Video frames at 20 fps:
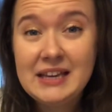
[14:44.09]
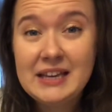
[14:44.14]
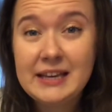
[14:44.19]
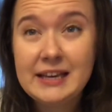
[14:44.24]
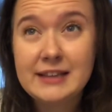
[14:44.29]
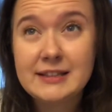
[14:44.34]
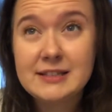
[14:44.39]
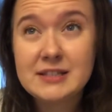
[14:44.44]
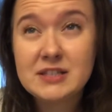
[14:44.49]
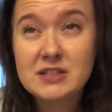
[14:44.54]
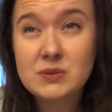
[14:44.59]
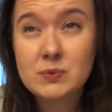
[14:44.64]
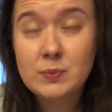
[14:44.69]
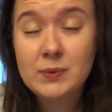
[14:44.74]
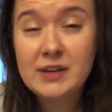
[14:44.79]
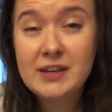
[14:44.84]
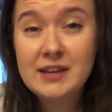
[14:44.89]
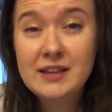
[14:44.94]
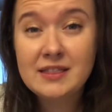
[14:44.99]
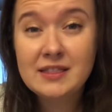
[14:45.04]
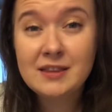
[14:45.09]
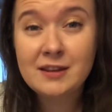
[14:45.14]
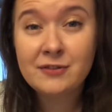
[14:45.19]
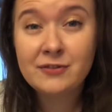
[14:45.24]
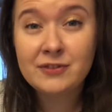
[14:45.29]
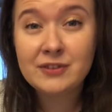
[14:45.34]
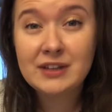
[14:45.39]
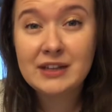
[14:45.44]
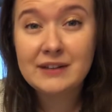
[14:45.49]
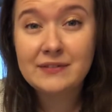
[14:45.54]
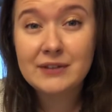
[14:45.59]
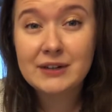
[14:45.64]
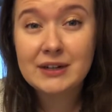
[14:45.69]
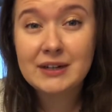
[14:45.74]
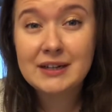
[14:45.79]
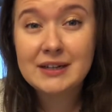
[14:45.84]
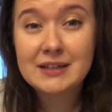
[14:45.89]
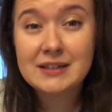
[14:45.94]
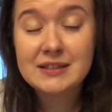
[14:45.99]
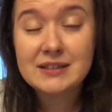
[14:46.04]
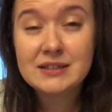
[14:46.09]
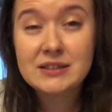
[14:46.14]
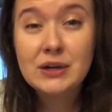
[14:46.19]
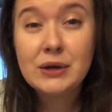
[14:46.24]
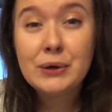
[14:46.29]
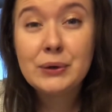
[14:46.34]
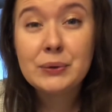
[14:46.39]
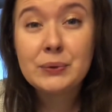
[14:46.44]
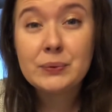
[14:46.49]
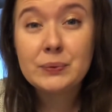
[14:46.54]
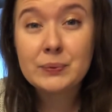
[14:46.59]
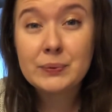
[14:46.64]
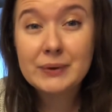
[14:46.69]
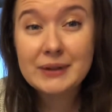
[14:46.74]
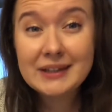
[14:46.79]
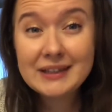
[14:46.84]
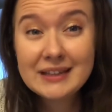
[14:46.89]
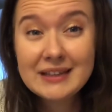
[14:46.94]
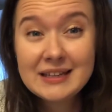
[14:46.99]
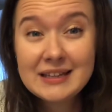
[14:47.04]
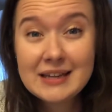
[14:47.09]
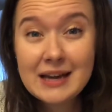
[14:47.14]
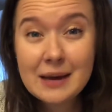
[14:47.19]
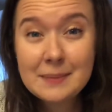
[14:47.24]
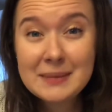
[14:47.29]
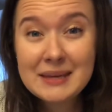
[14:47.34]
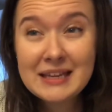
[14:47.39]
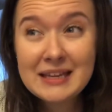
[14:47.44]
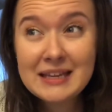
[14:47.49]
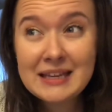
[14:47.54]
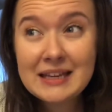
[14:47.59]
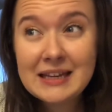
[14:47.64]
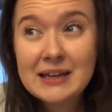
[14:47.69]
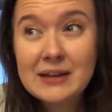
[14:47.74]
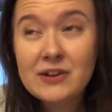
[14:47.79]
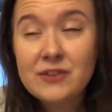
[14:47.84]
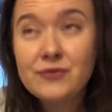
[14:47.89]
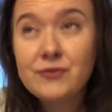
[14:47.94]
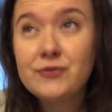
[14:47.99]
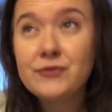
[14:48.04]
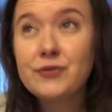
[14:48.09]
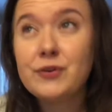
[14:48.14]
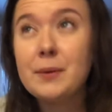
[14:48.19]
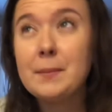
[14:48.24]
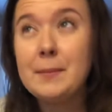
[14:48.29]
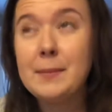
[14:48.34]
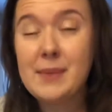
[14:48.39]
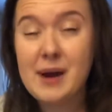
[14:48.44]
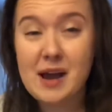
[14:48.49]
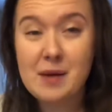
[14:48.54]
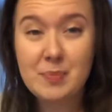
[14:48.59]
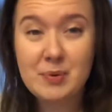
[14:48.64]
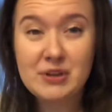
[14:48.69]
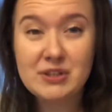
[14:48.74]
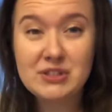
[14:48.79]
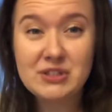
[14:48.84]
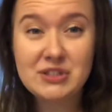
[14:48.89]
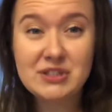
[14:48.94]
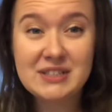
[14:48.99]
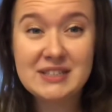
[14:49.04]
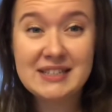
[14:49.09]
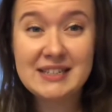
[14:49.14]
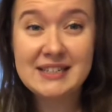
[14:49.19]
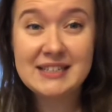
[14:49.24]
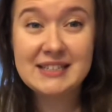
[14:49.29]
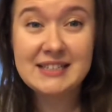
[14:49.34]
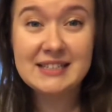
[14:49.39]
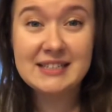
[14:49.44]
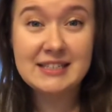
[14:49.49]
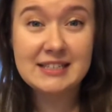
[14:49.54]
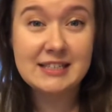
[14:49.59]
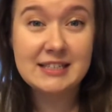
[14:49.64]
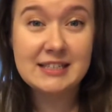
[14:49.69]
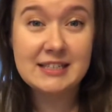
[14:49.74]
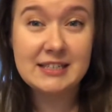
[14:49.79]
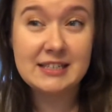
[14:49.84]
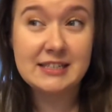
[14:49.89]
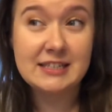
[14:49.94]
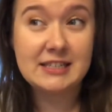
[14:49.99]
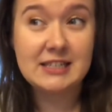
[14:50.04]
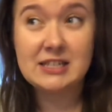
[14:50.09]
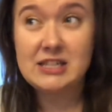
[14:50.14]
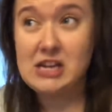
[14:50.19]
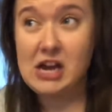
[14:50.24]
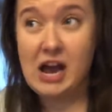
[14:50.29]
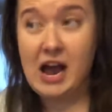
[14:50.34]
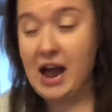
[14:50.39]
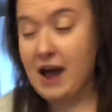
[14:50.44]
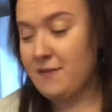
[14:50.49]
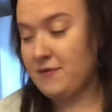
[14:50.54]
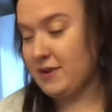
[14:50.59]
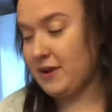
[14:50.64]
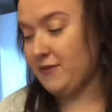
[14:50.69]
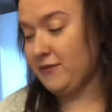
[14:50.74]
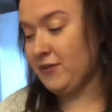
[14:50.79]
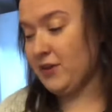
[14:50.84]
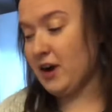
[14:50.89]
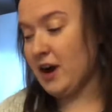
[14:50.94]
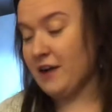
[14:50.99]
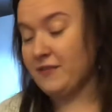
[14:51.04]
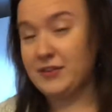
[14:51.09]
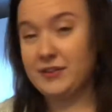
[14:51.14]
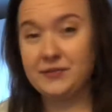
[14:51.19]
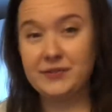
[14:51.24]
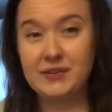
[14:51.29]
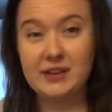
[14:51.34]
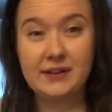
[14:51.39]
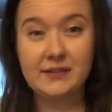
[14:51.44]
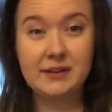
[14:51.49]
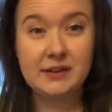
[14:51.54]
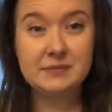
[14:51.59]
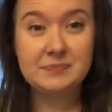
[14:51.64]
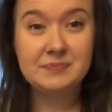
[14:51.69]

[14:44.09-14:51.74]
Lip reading: It's sweet. The flavor is really yummy. For my personal taste, this does not have enough of a coffee flavor.